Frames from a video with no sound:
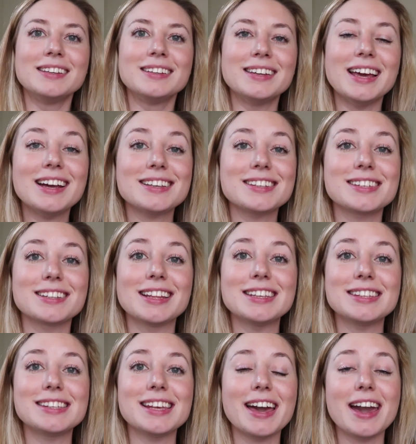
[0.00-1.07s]
Next,
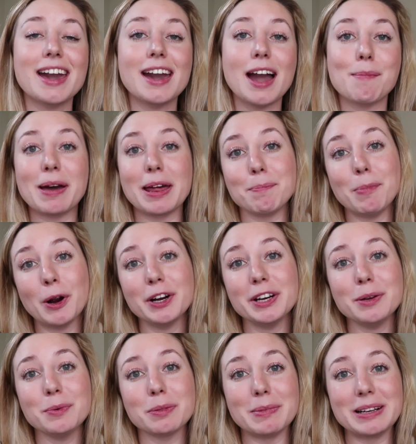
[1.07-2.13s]
let's say I'm at a
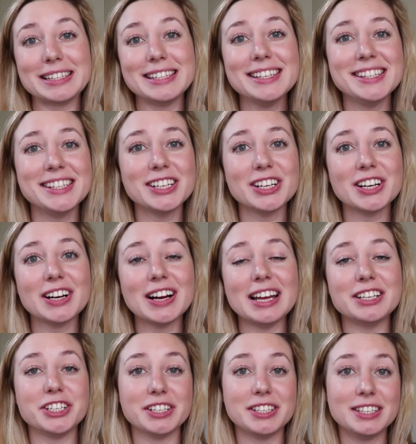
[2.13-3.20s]
party with my sister
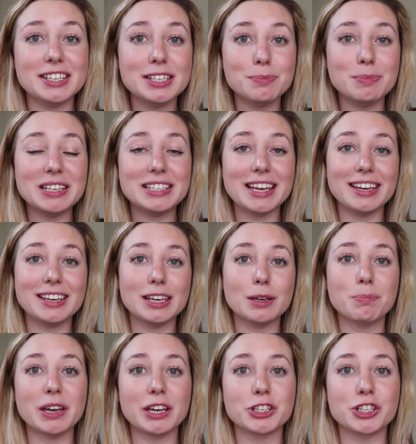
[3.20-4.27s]
and she sees me
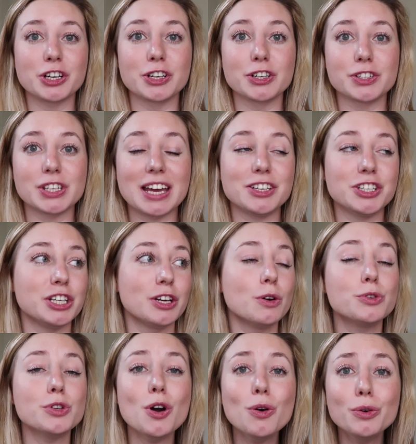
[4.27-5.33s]
taking pictures and she
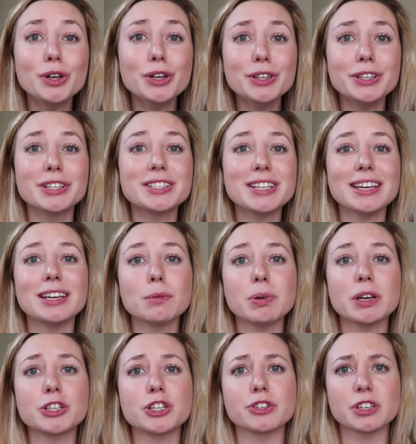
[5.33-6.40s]
goes, oh good, you're taking
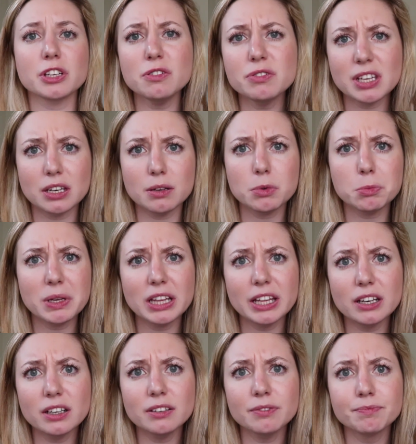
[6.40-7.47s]
pictures. Can you send them to me
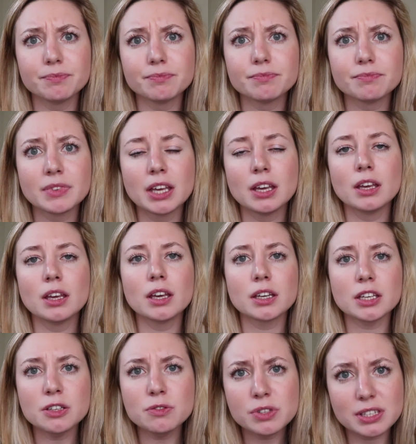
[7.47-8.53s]
later?
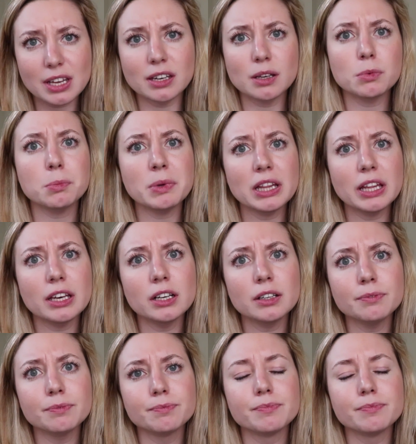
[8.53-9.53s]
Can you send them to me later?